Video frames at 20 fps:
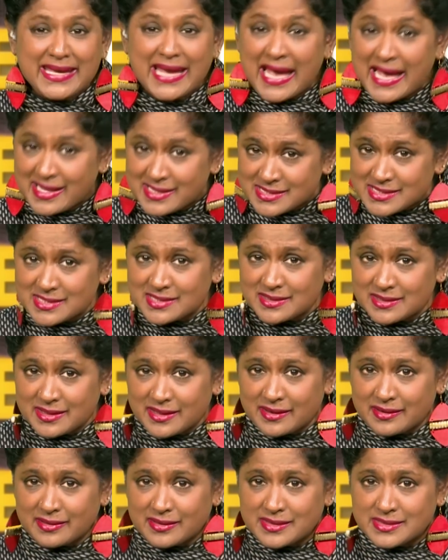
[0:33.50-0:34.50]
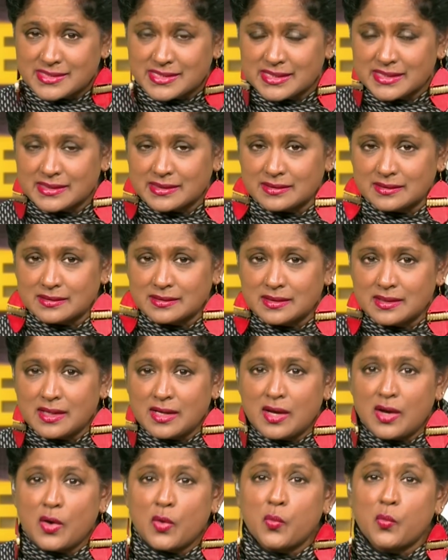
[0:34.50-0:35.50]
canceling the deal
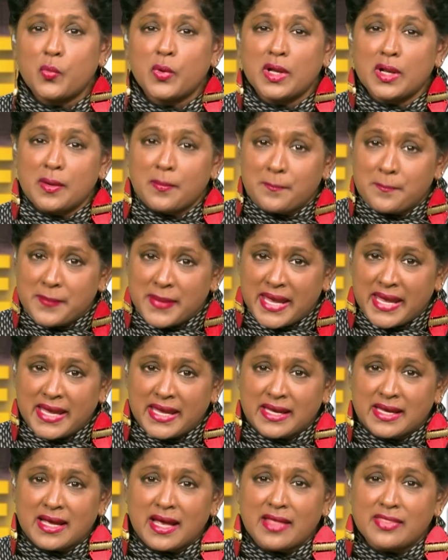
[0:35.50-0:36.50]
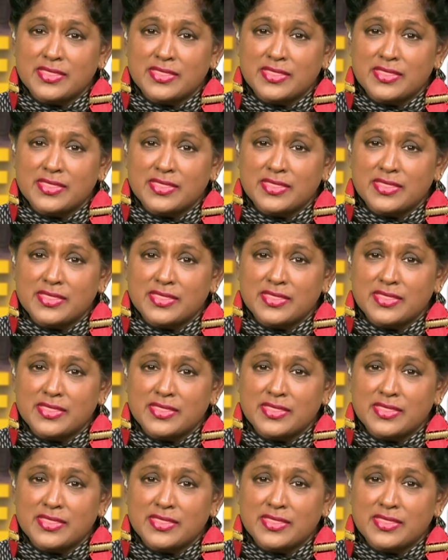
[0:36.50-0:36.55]
will make